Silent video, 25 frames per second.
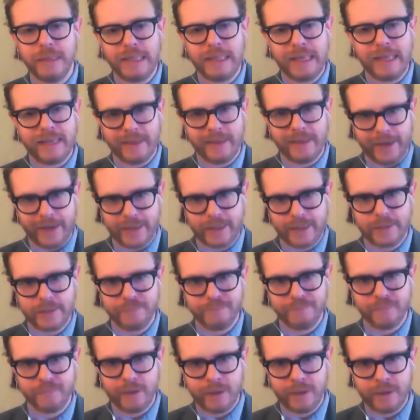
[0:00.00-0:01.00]
like that.
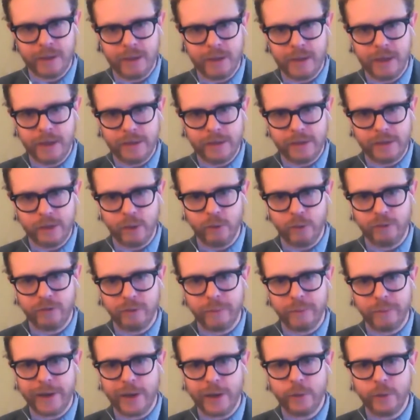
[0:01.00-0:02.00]
So, from
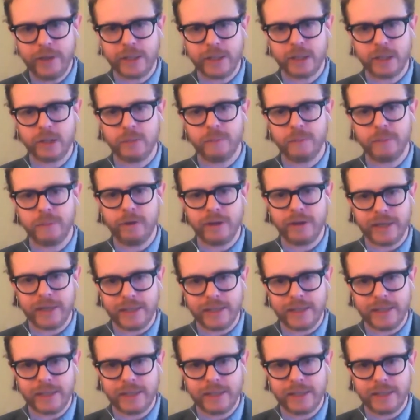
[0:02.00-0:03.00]
my own
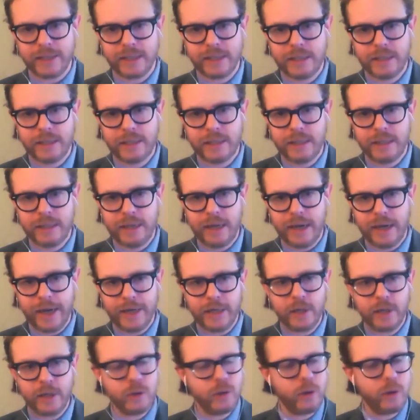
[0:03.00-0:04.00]
experience,
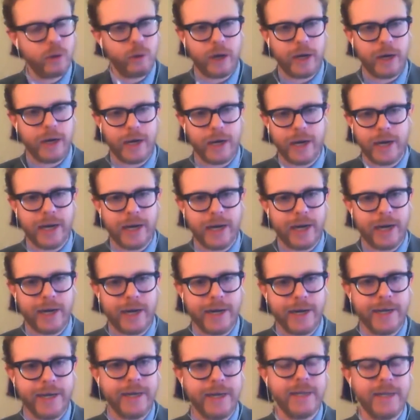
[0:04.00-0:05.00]
and you know, I,
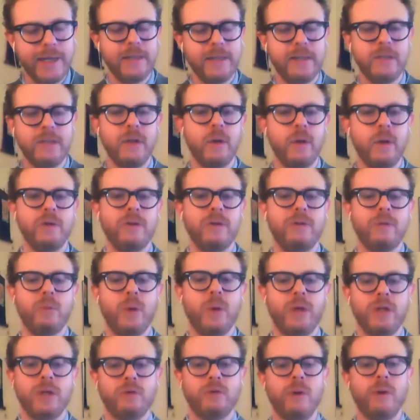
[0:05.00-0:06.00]
I don't
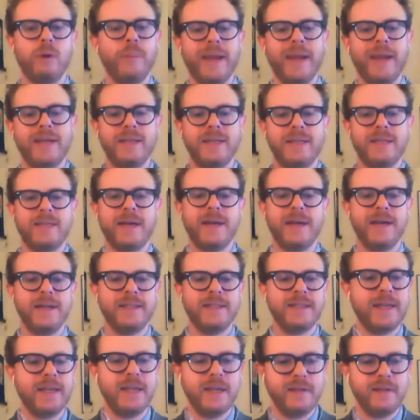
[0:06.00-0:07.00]
want to
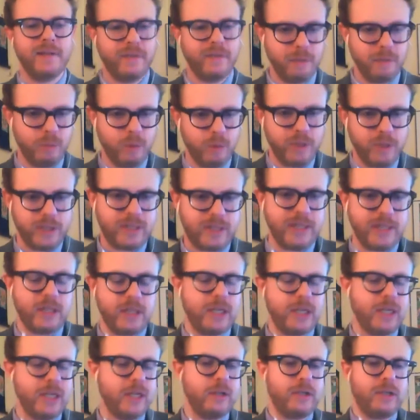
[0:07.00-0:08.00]
romanticize any of the Buddhist
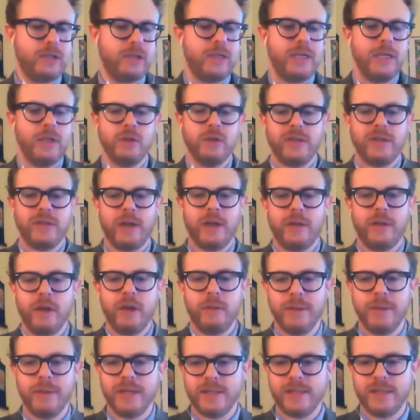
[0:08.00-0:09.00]
teaching teachers out there
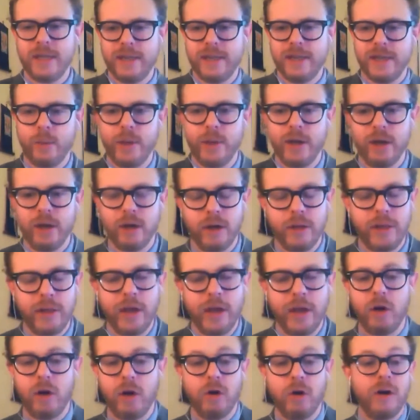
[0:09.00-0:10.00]
because I think we all they
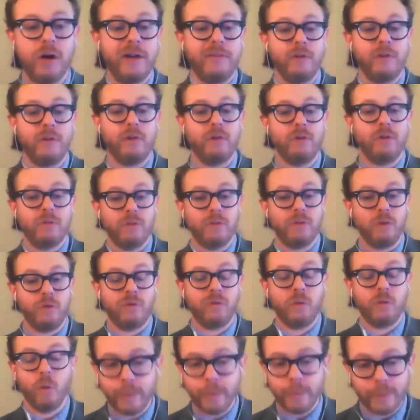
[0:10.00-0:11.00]
all have their, their
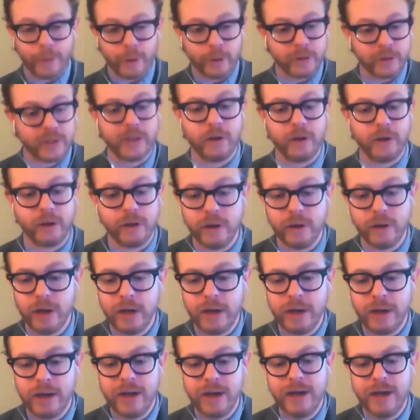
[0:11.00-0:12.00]
foibles and their
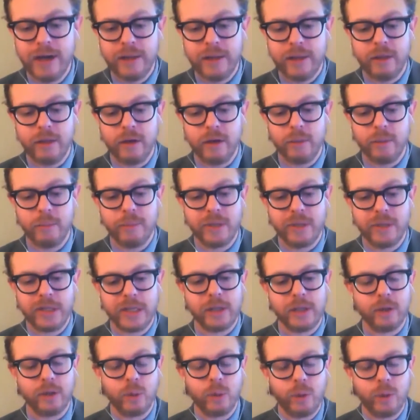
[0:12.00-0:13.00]
their
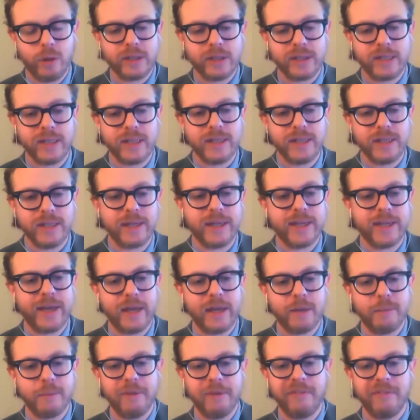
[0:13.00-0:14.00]
particular quirks and things like
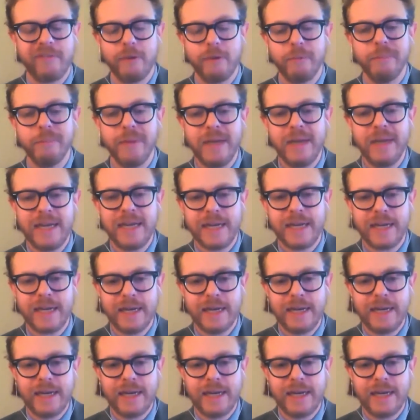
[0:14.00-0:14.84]
that. But for me,